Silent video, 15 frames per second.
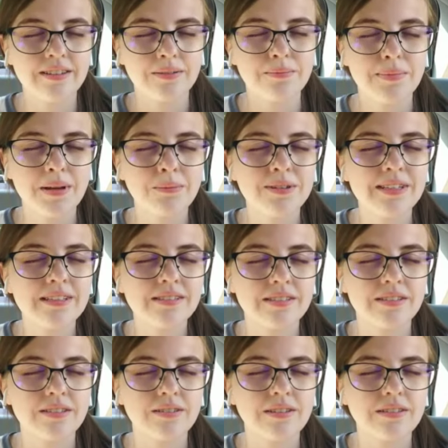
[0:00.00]
memories
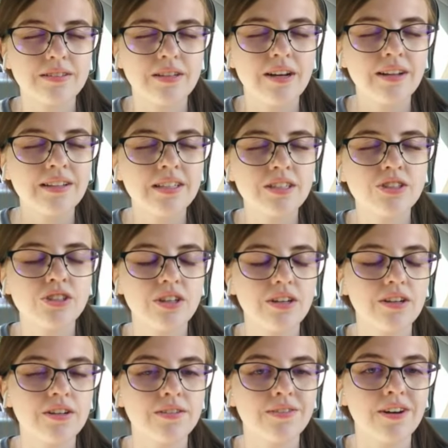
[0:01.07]
and knowledge
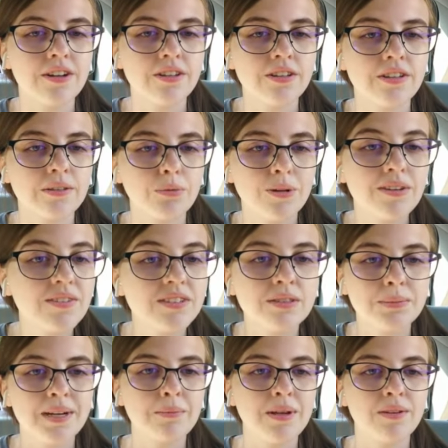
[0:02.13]
of all the previous
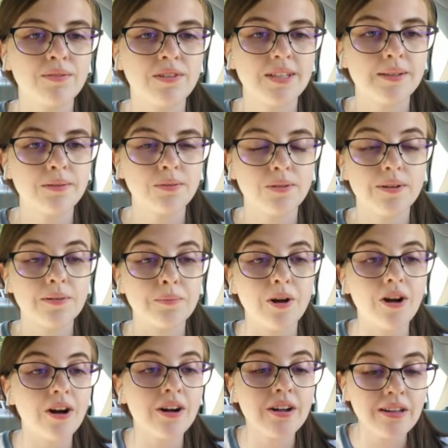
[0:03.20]
Spider-Man films from
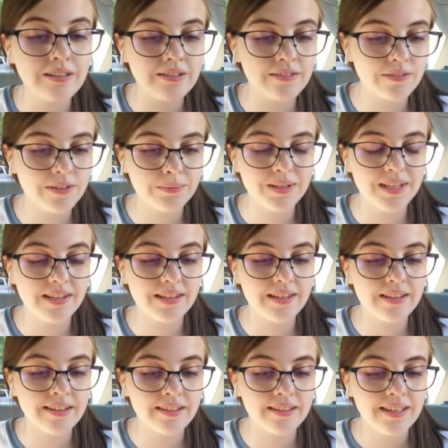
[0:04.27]
all different
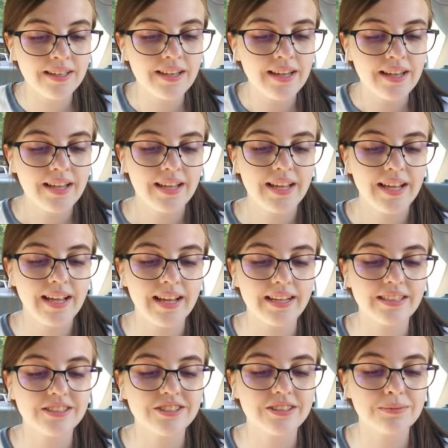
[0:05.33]
media,
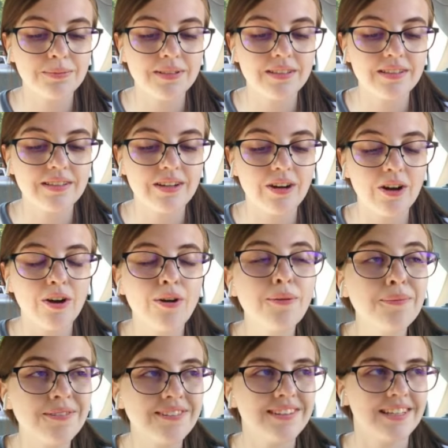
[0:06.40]
and just be
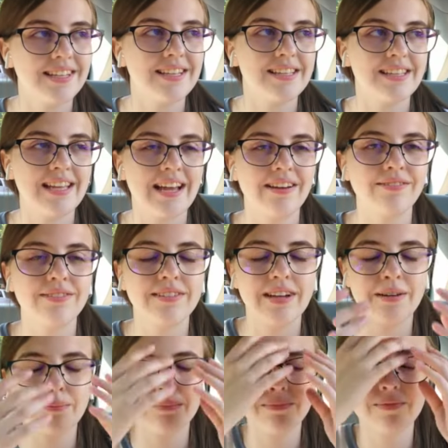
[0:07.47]
hopefully have
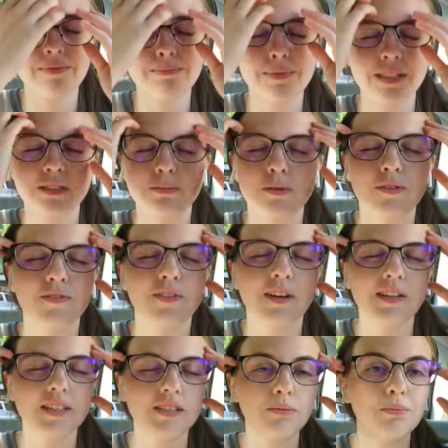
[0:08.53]
a much more fun
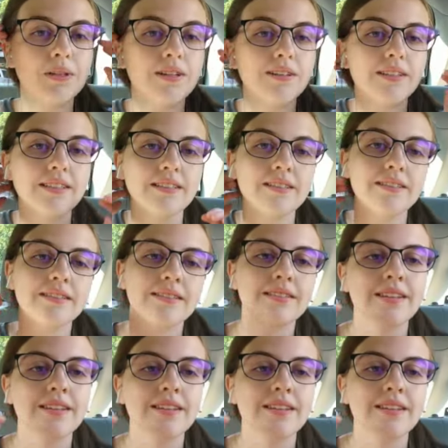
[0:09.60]
experience,